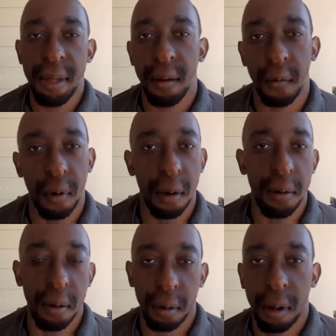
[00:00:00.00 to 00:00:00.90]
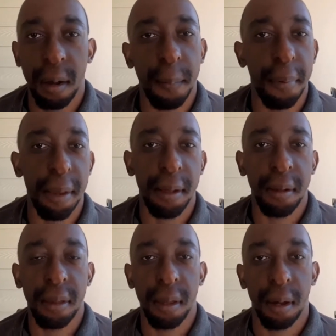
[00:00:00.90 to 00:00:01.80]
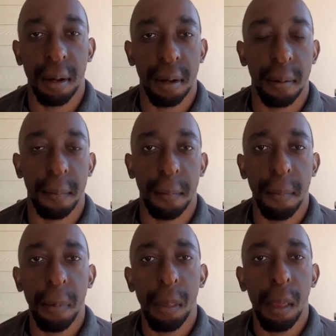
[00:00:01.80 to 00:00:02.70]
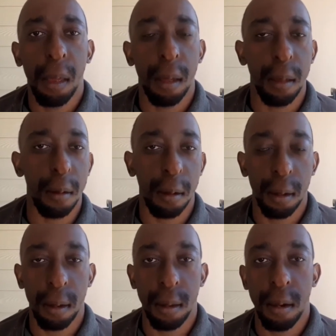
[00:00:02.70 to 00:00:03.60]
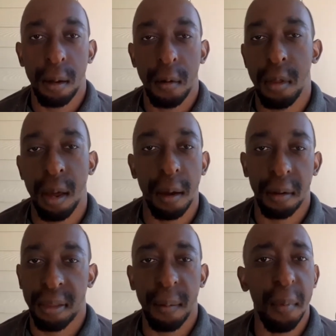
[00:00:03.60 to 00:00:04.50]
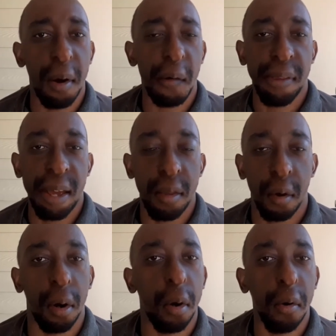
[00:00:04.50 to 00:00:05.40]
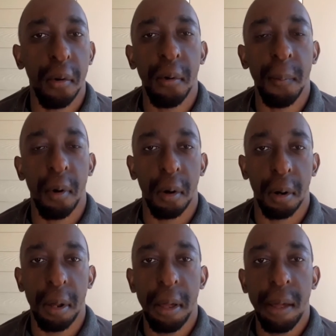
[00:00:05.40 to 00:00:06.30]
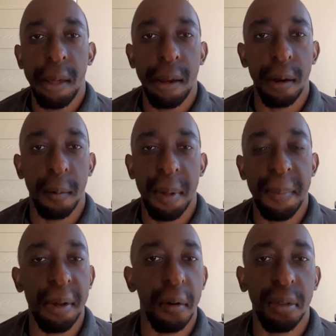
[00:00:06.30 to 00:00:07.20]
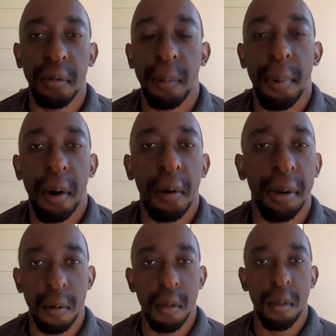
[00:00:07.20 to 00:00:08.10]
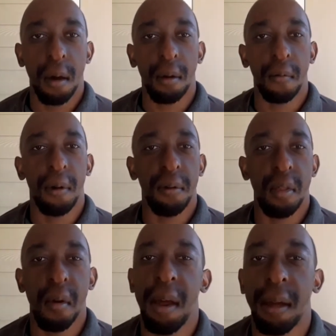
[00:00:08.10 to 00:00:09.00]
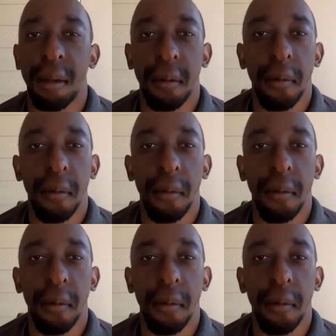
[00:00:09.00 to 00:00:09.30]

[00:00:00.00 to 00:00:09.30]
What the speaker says: around your complex. You could, jog somewhere outside your home, or maybe go to a park and jog around the track.